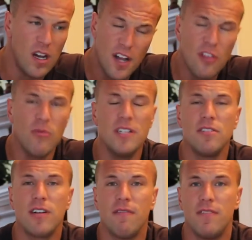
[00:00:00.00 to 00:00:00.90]
another reason
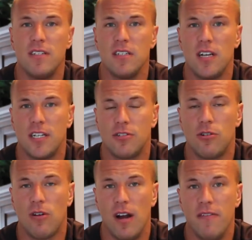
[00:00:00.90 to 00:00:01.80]
you'll get physiological
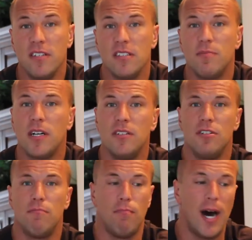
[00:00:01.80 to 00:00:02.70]
cravings is because
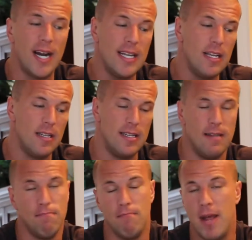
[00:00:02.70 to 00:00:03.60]
your body
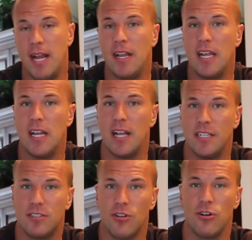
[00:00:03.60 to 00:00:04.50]
may need a
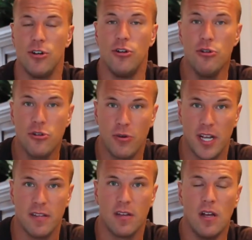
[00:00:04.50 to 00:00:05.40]
certain
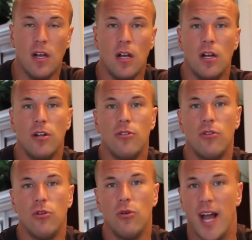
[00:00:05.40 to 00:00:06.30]
nutrient
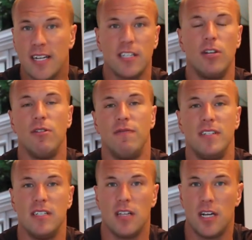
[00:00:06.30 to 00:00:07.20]
to execute a
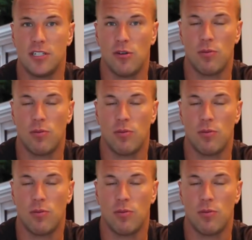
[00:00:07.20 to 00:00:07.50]
physiological